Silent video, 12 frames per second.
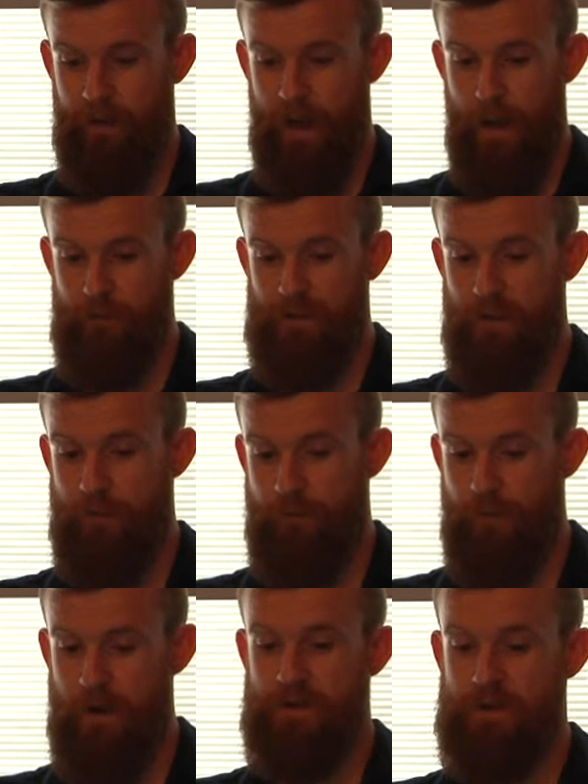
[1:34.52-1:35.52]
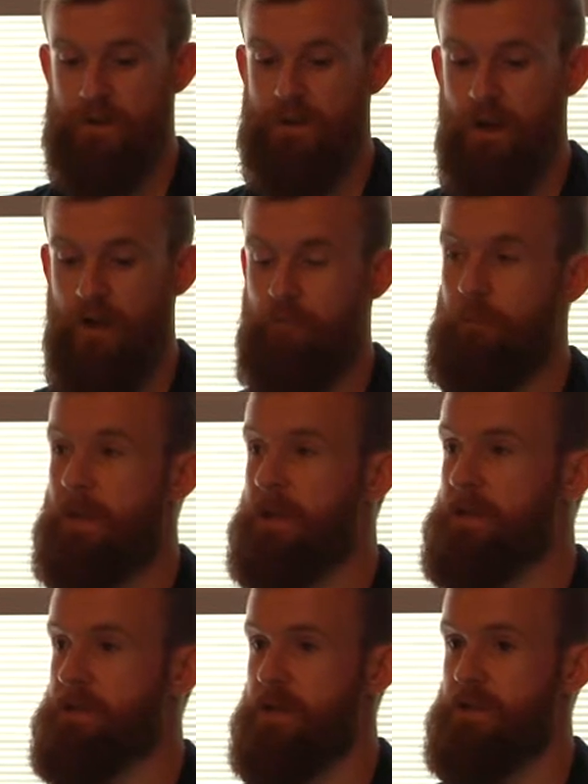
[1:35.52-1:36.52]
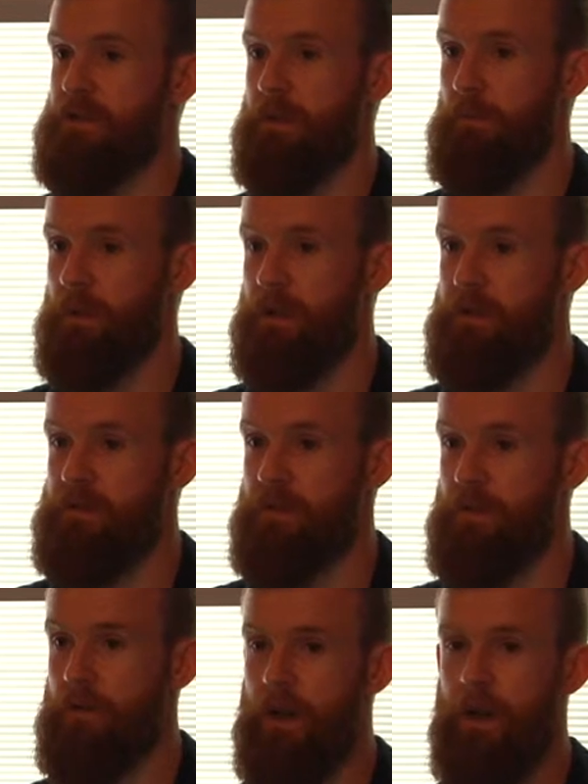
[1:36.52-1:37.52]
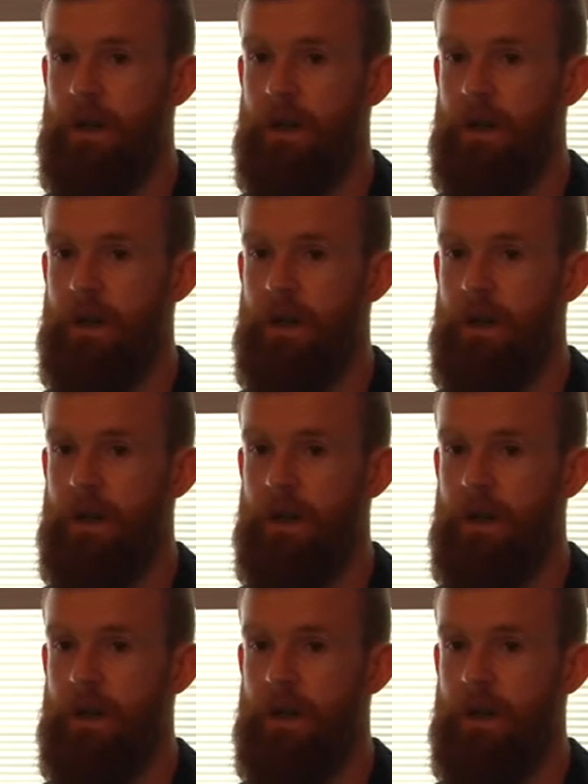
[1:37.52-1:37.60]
So the first kind of mini session that we're going to do